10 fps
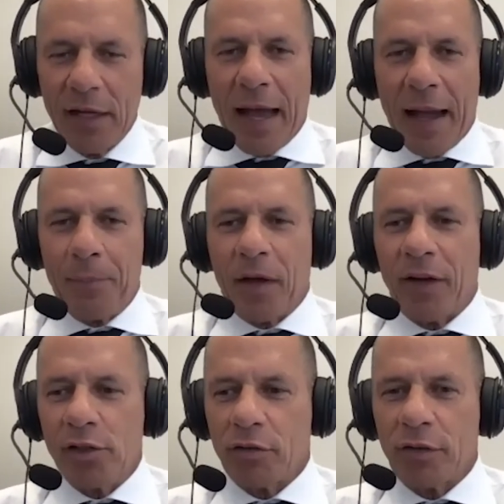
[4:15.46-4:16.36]
And
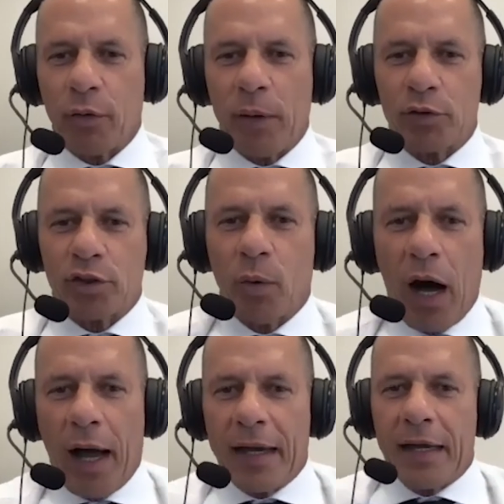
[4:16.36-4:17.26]
eventually, the rent was so
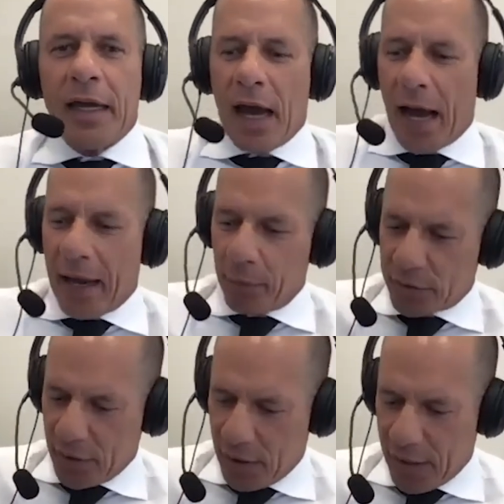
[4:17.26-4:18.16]
high, I
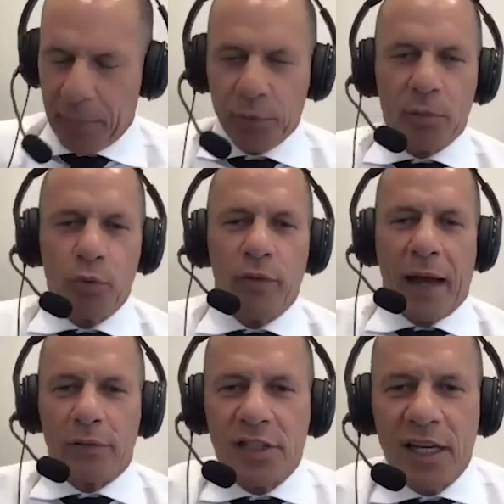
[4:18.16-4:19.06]
was uh, able to move
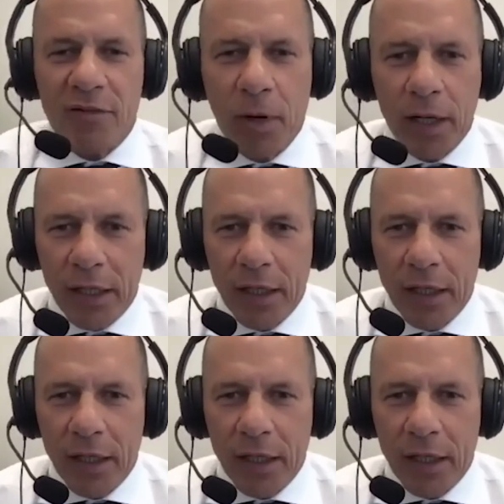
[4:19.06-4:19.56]
out and save money.